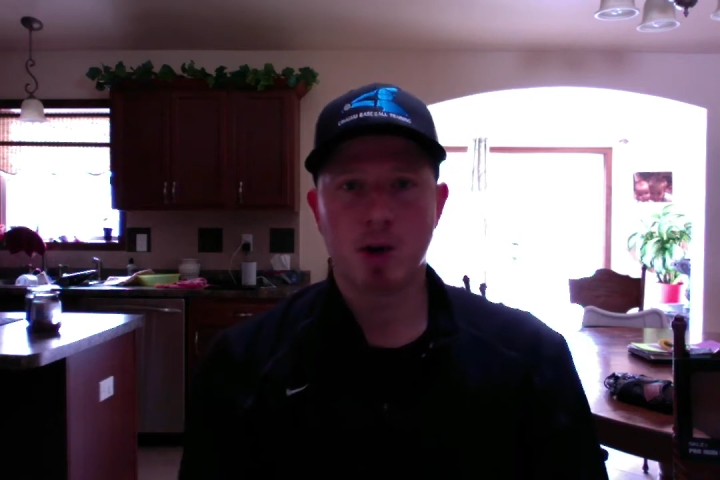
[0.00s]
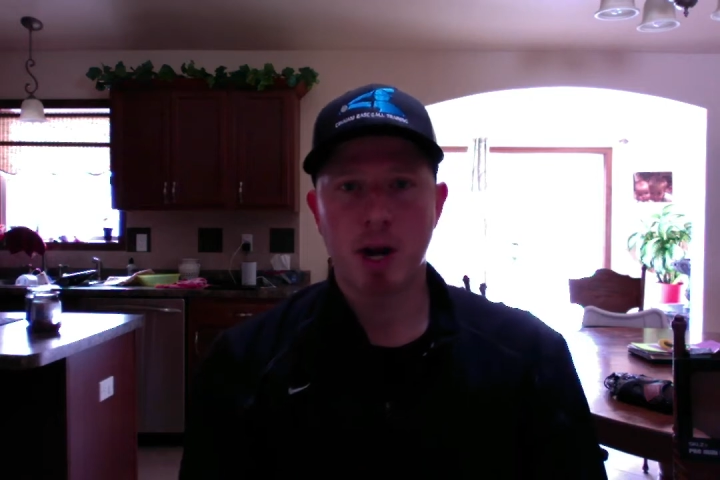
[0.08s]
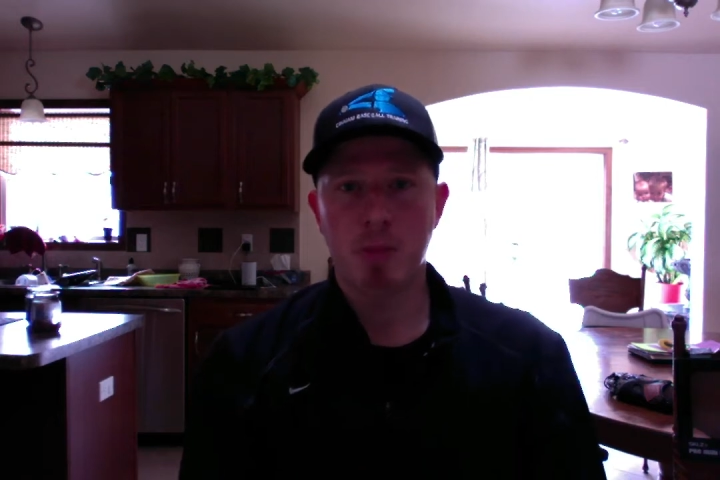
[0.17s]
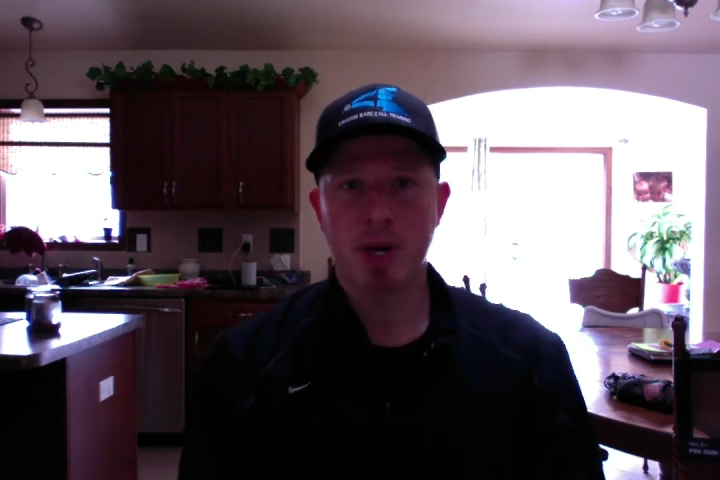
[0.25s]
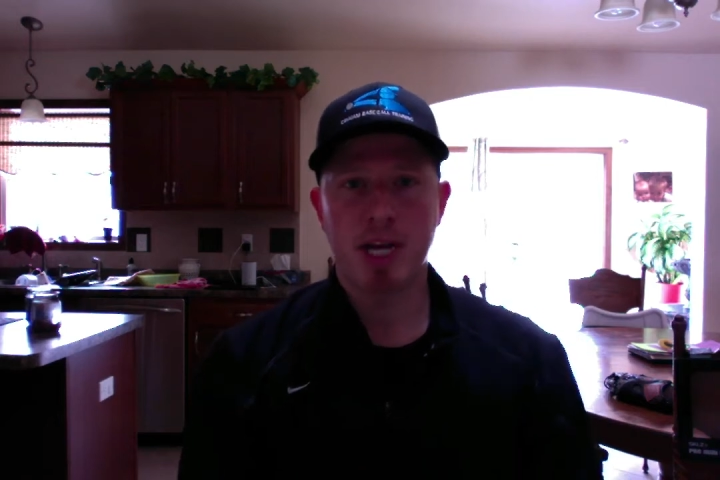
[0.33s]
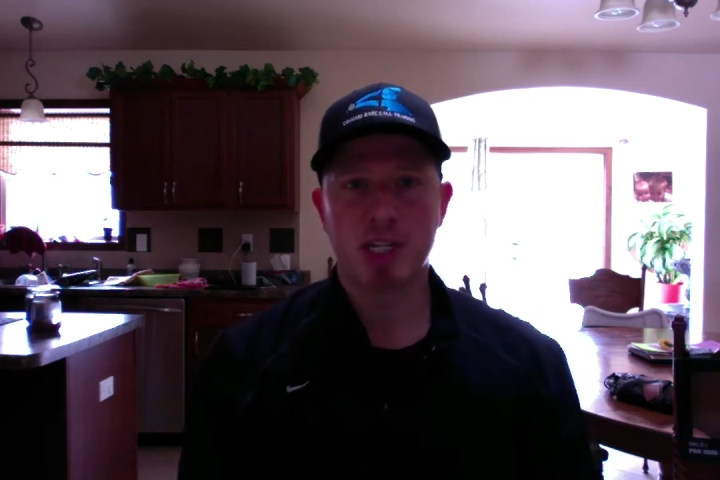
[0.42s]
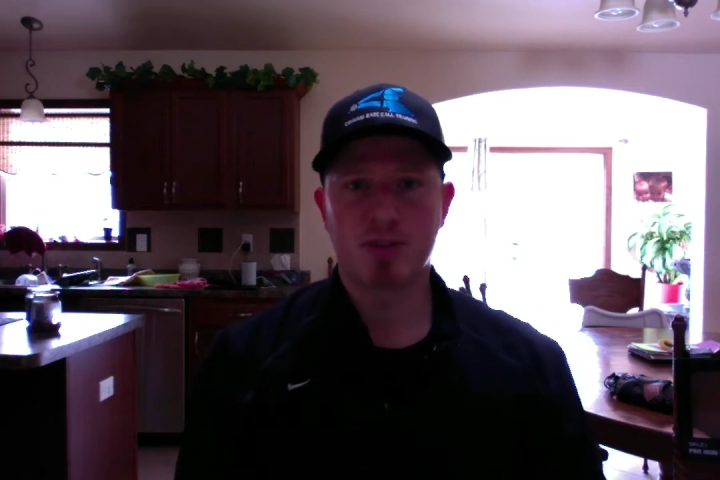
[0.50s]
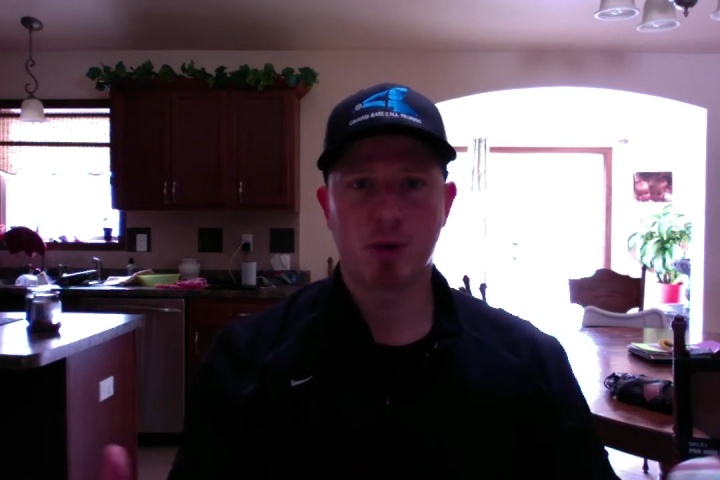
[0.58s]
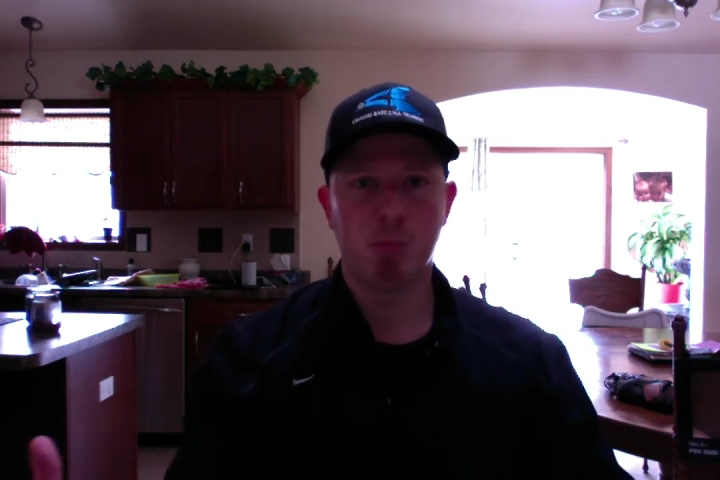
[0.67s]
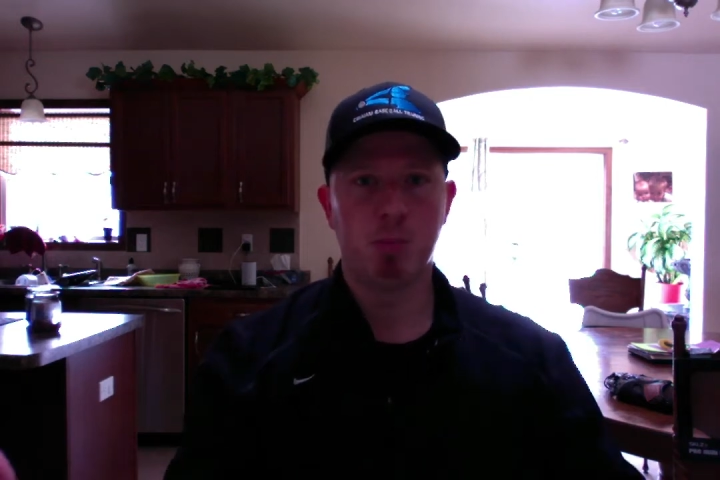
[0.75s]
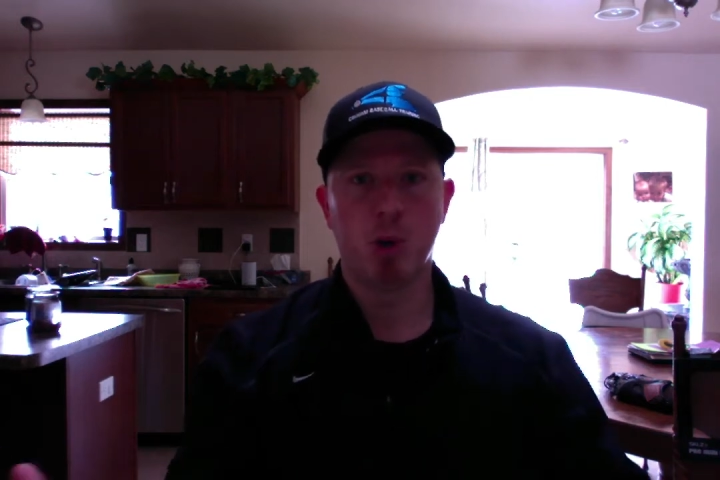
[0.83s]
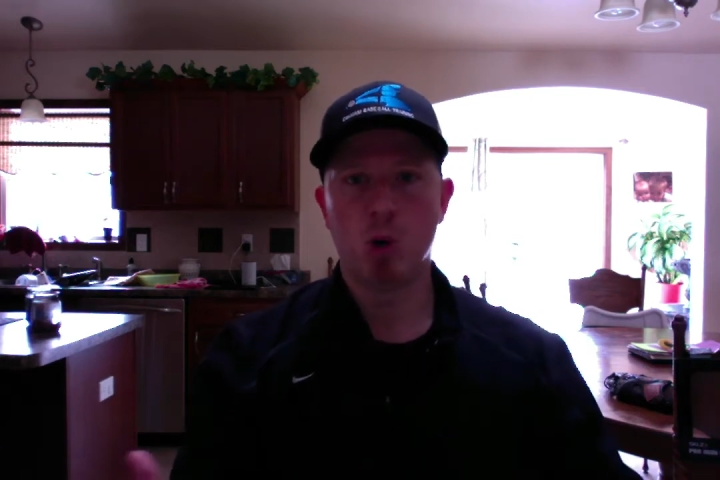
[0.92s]
great pitch
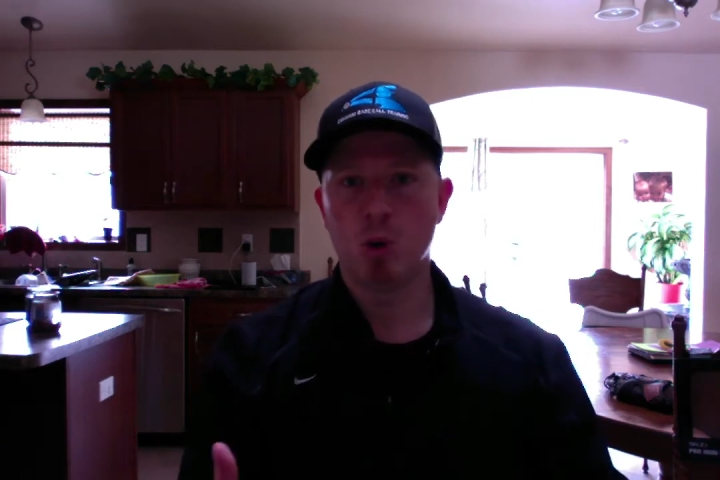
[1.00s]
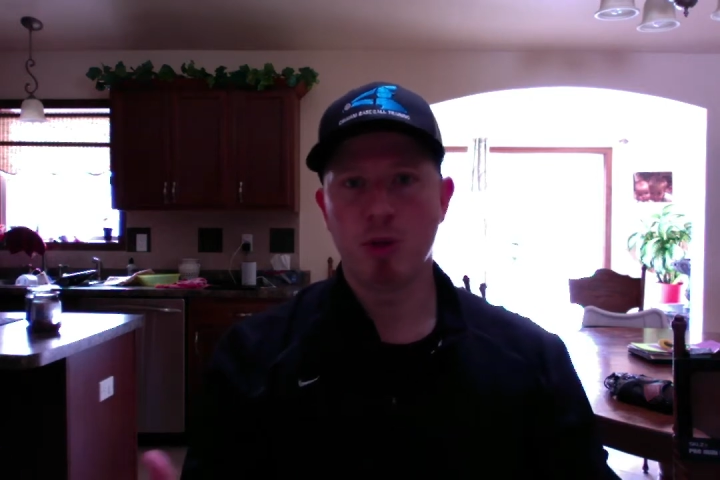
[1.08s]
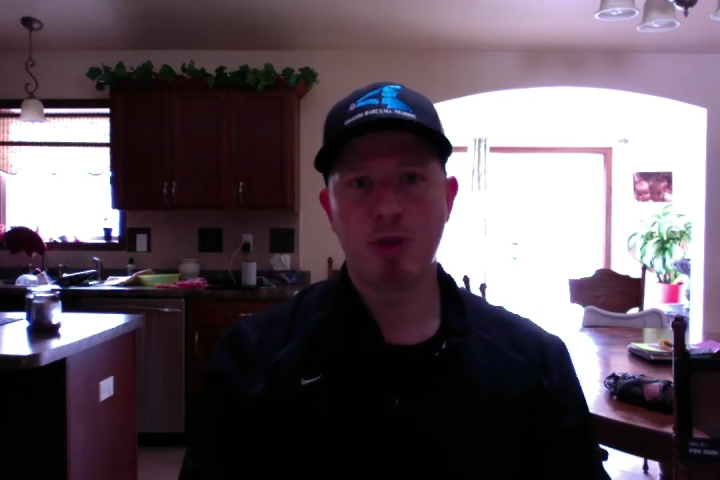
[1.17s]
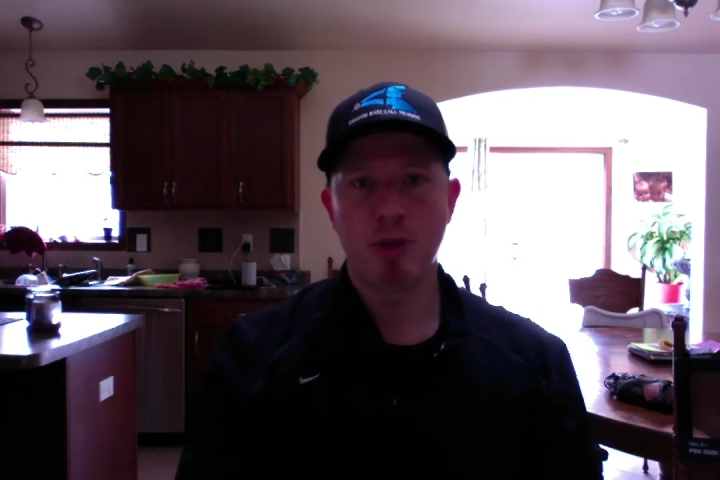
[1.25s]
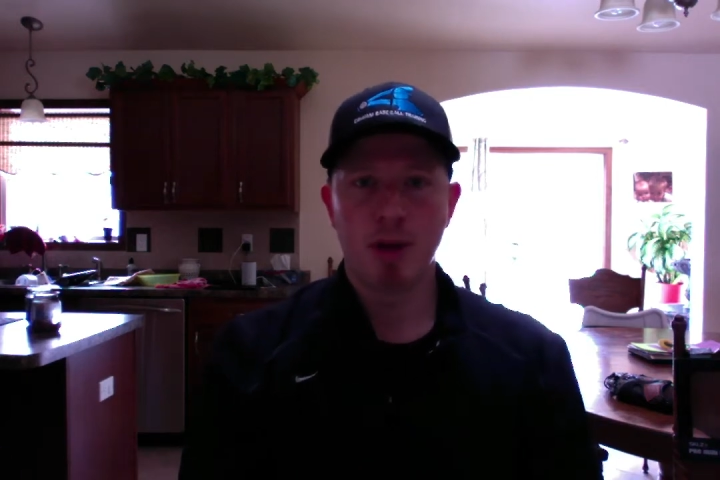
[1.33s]
for both